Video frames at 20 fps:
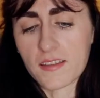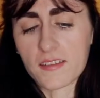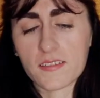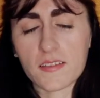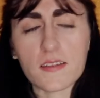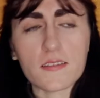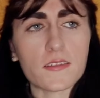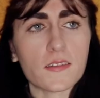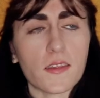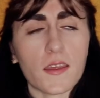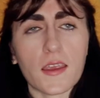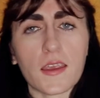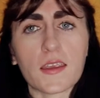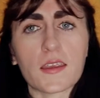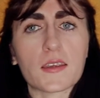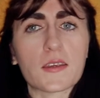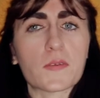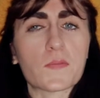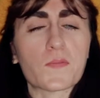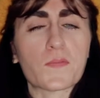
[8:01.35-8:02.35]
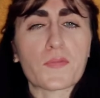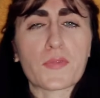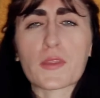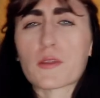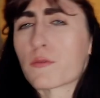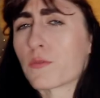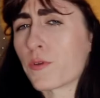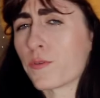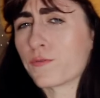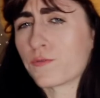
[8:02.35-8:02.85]
This is like
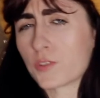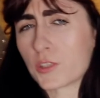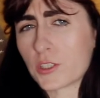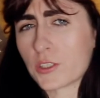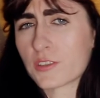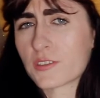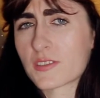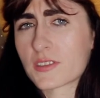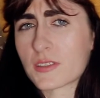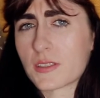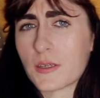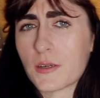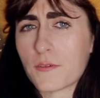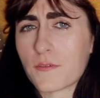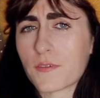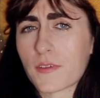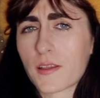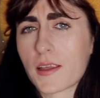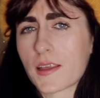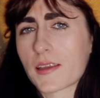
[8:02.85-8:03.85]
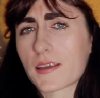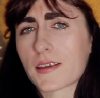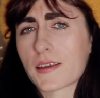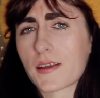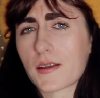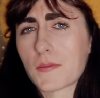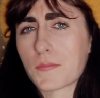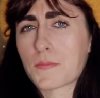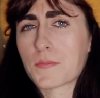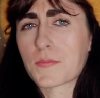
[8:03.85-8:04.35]
the reverse of like
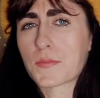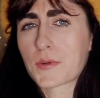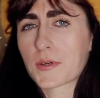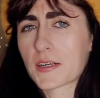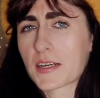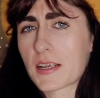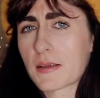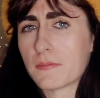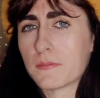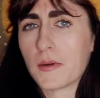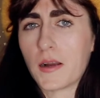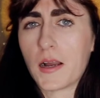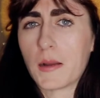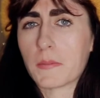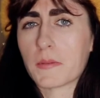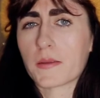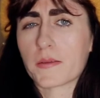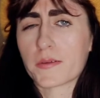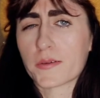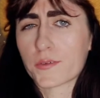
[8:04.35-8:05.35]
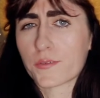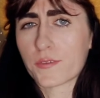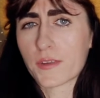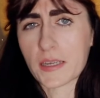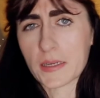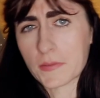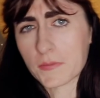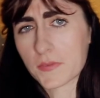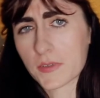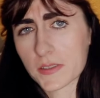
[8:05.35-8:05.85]
a pretty popular
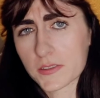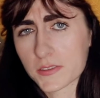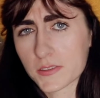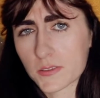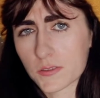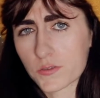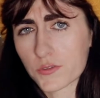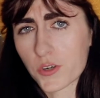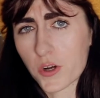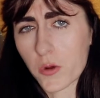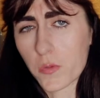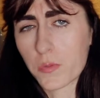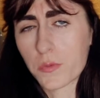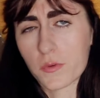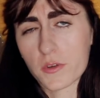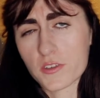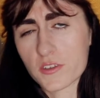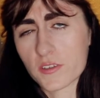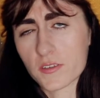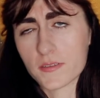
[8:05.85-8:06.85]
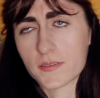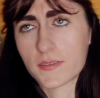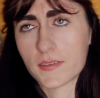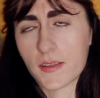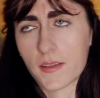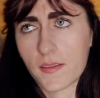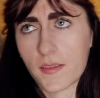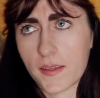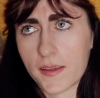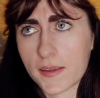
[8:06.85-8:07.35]
fan fiction trope, which is
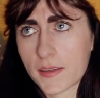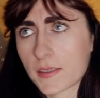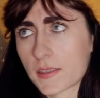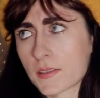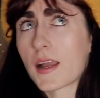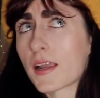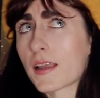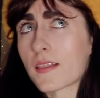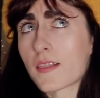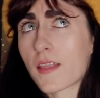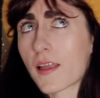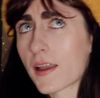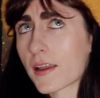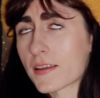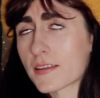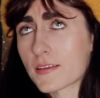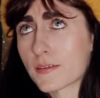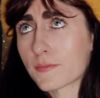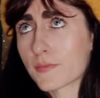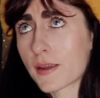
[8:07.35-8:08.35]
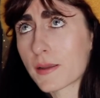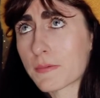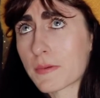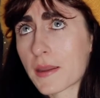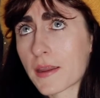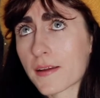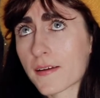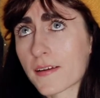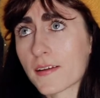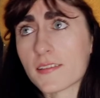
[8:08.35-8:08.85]
the like, I lied to my
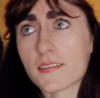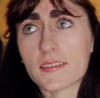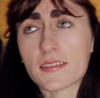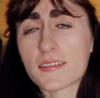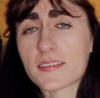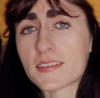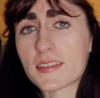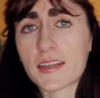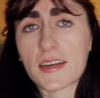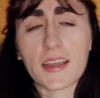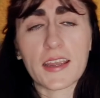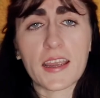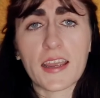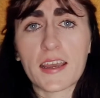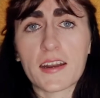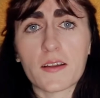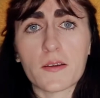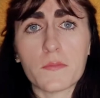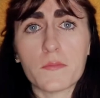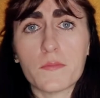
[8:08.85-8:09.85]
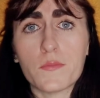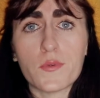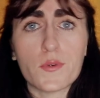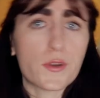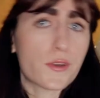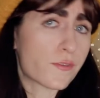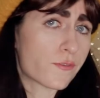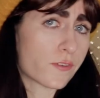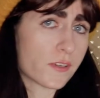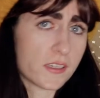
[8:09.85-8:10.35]
parents and said I had a
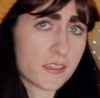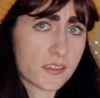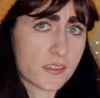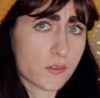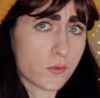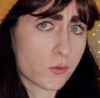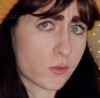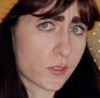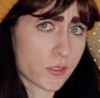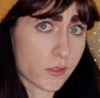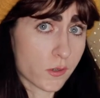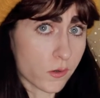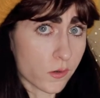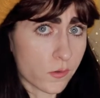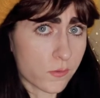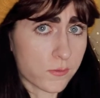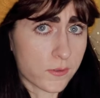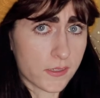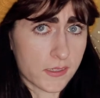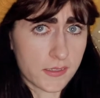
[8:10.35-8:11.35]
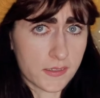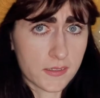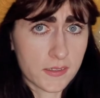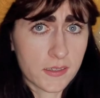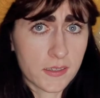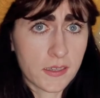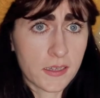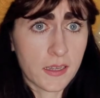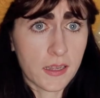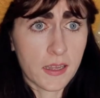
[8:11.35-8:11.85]
boyfriend or girlfriend,
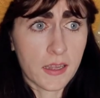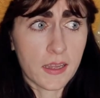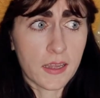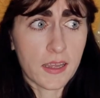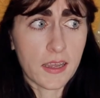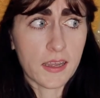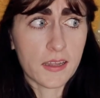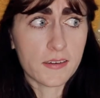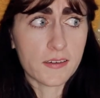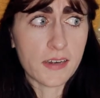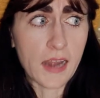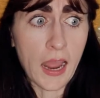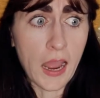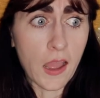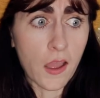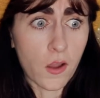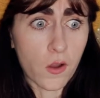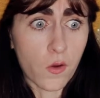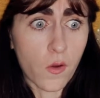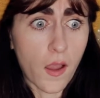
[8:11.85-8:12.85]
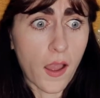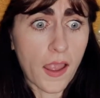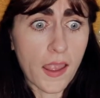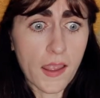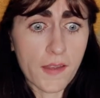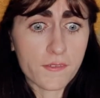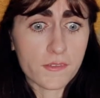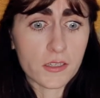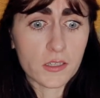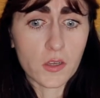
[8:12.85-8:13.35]
and now I
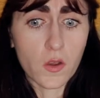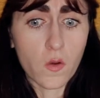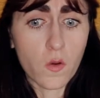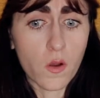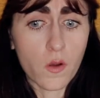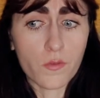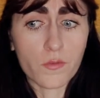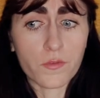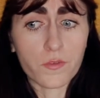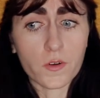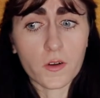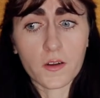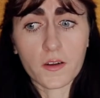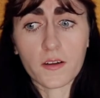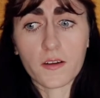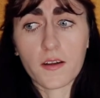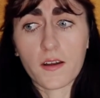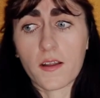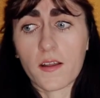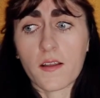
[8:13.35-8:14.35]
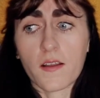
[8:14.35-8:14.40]
have to go home for